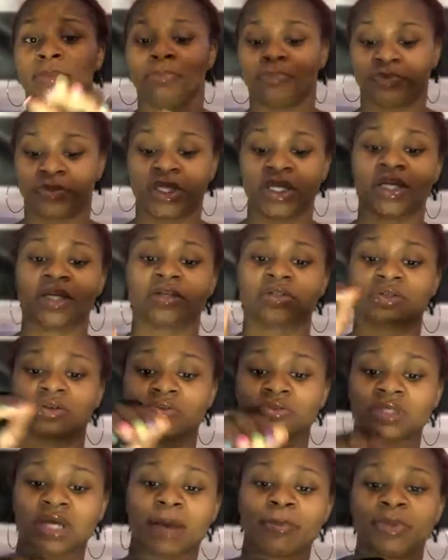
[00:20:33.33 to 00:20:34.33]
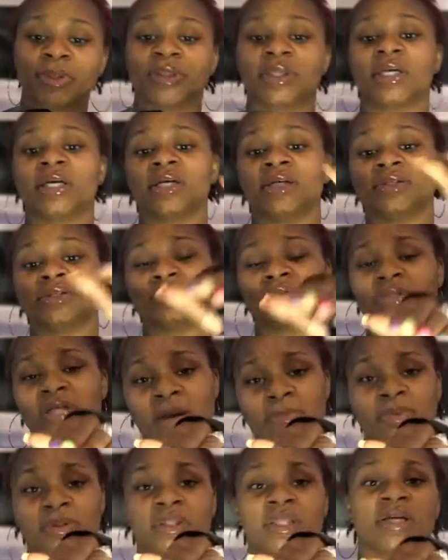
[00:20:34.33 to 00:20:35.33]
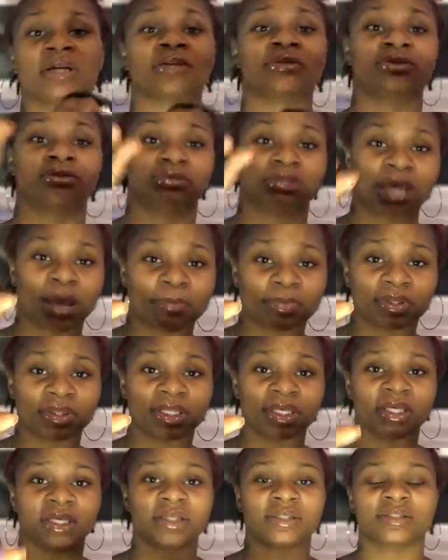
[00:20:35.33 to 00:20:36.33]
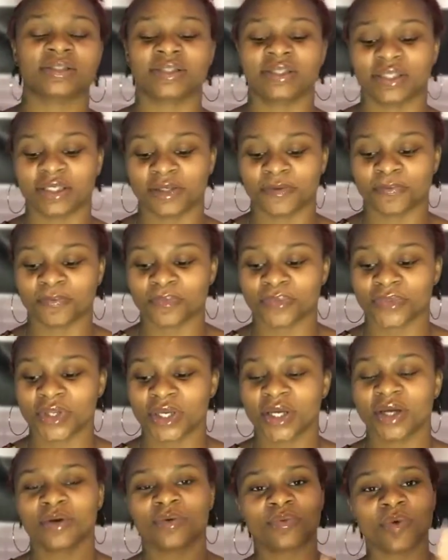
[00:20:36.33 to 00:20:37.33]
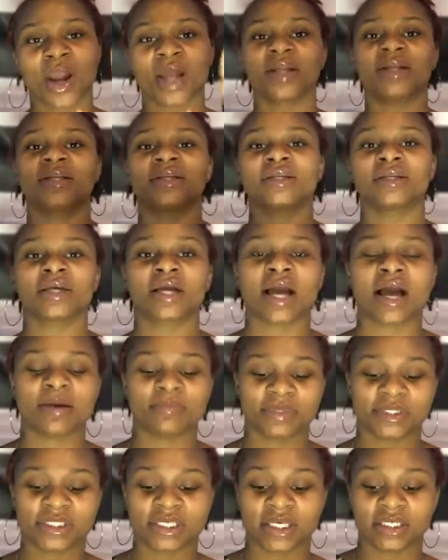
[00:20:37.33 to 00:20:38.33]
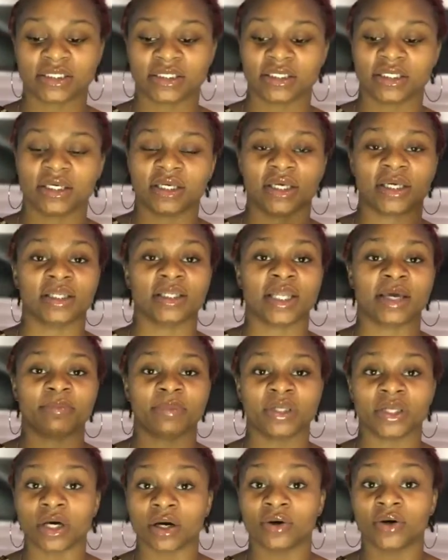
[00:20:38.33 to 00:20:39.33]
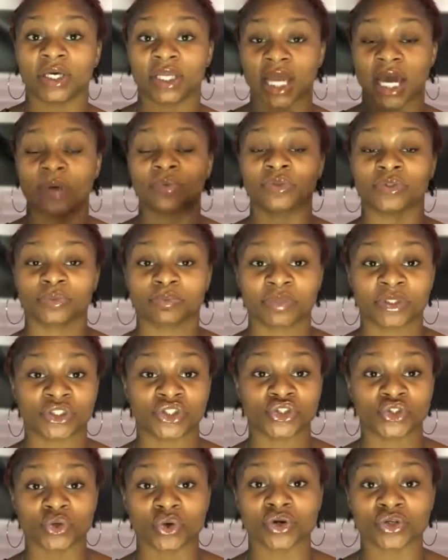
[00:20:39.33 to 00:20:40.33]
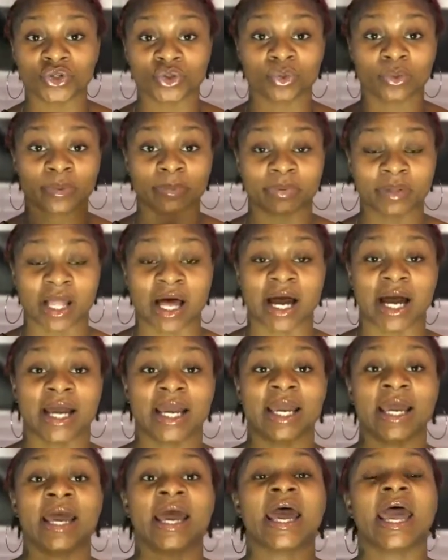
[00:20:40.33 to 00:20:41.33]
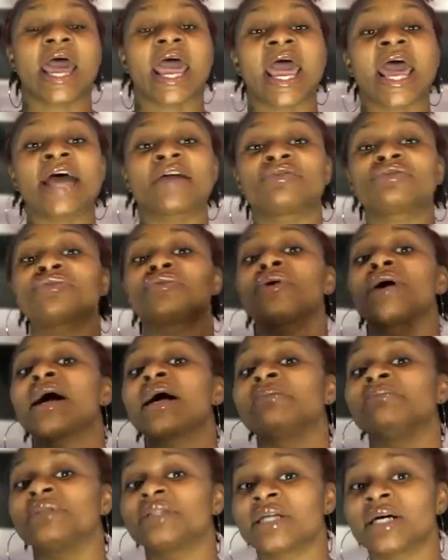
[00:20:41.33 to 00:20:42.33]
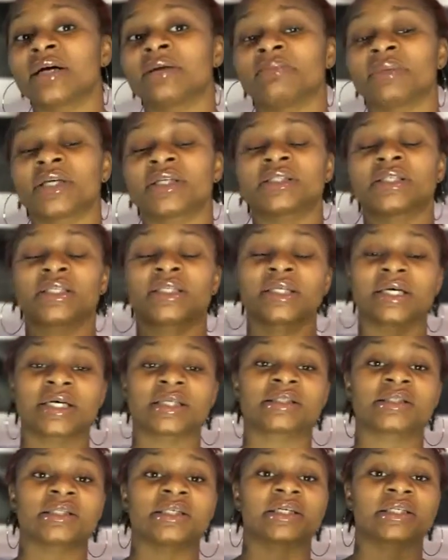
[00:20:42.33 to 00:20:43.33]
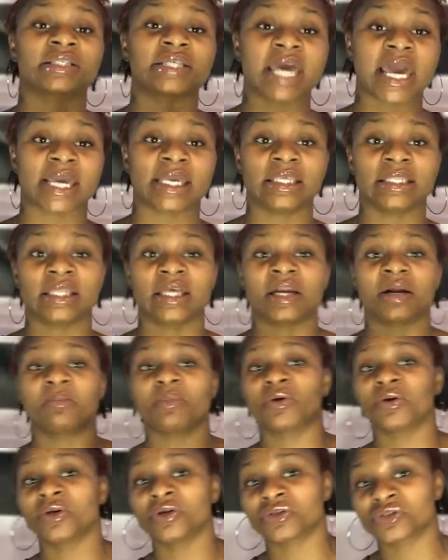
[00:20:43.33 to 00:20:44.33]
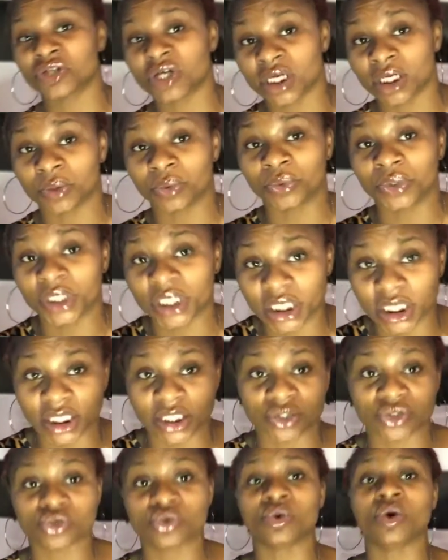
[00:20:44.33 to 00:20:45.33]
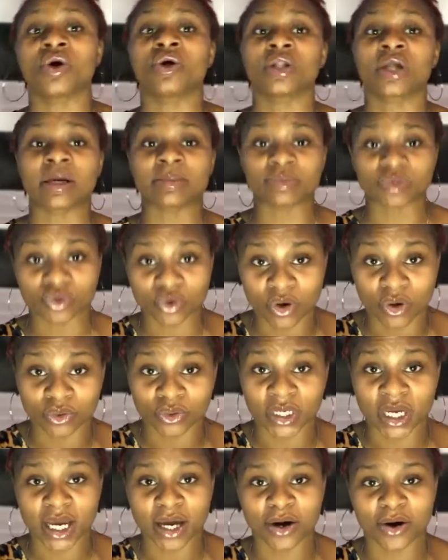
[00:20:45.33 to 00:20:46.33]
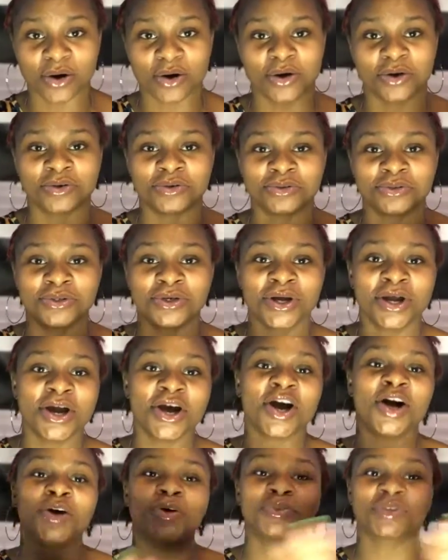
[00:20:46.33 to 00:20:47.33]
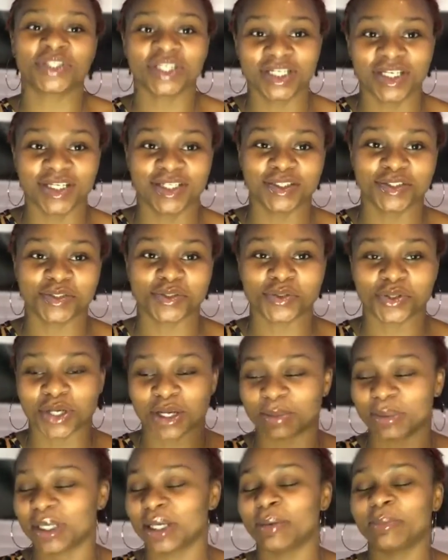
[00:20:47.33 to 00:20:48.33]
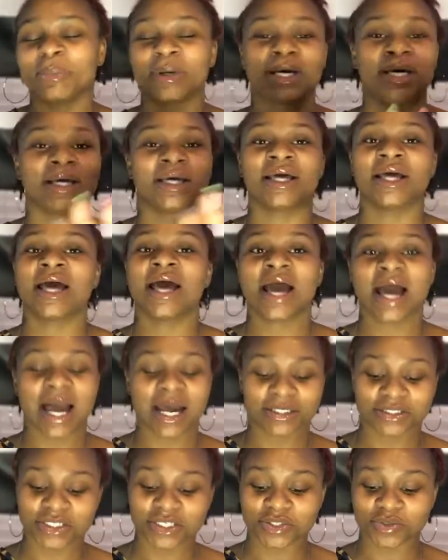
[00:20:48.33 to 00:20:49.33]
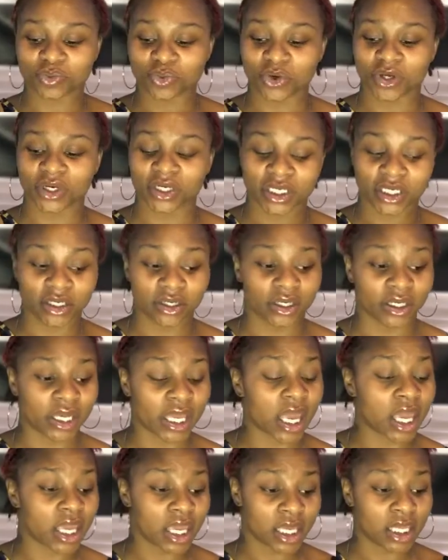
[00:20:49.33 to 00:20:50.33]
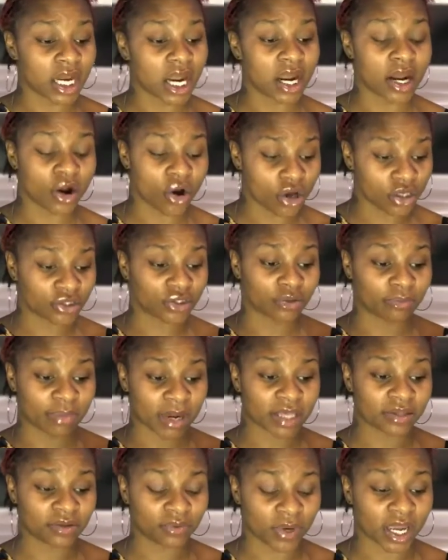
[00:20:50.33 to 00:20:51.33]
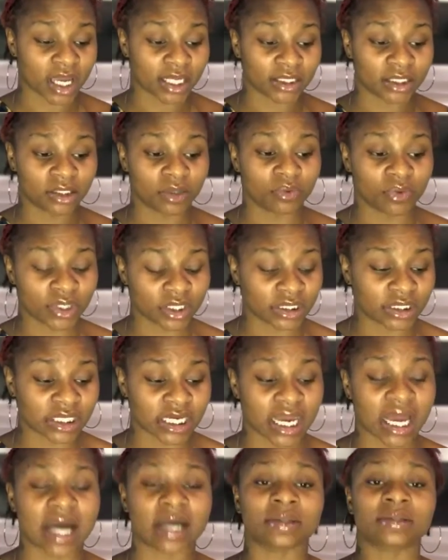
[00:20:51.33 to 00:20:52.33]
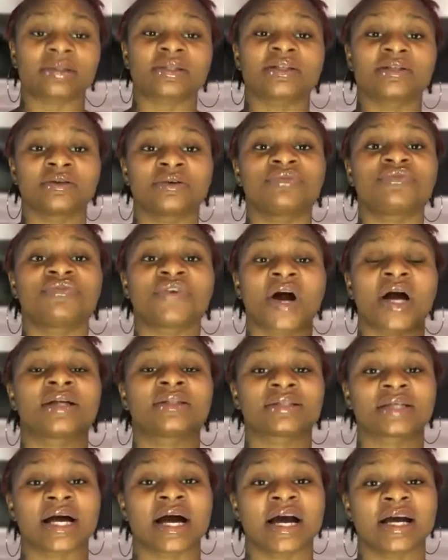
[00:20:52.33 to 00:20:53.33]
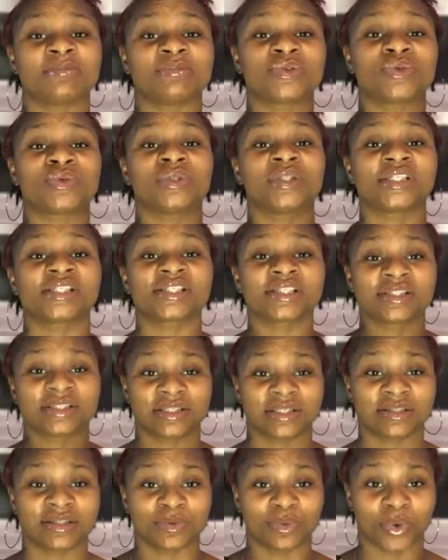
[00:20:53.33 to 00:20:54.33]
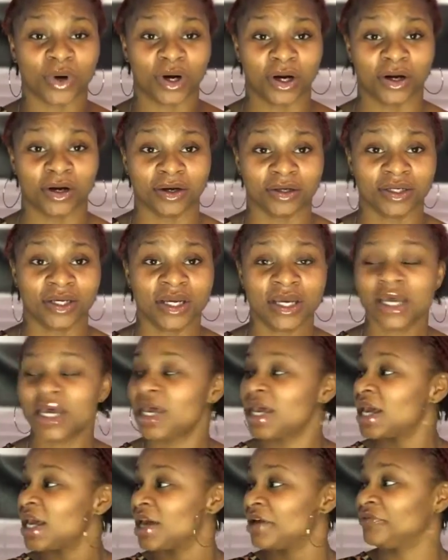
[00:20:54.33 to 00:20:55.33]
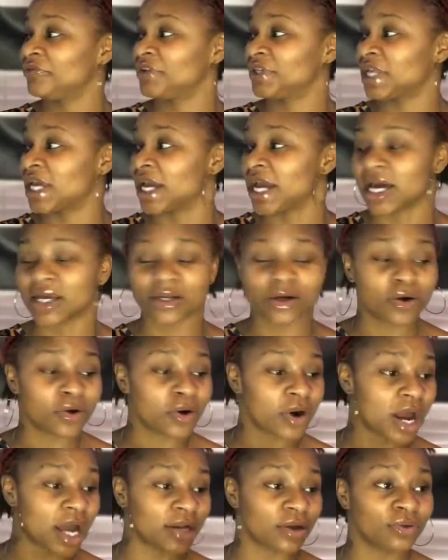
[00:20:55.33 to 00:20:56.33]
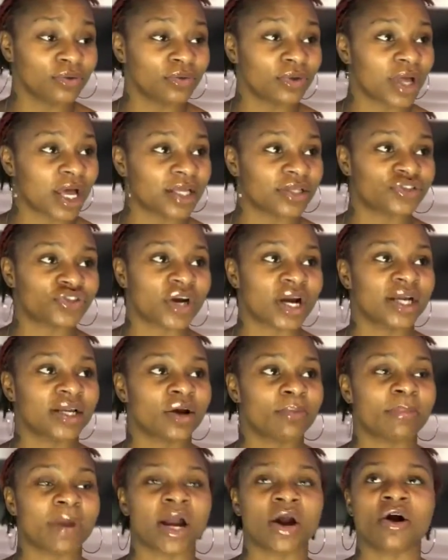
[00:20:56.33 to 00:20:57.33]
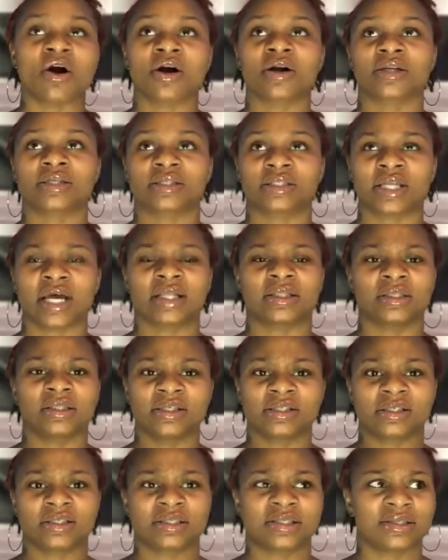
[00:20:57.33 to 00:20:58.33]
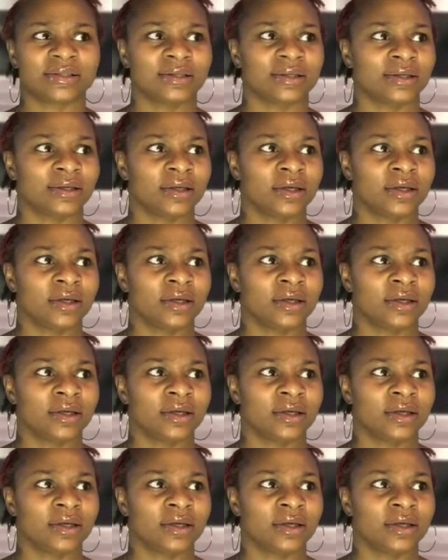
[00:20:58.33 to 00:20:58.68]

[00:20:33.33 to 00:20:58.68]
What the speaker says: things on top of things on top of things on top of things, then write it in the comment section and let me know, and I will be sure to reply after I'm done, because it does look tacky that I'm on here trying to read and scroll up, scroll down on things, you know what I mean? But I just want to hear it. And I also, by the way, I did want to say, I still find time to listen to the word every day. I try my hardest not to listen to the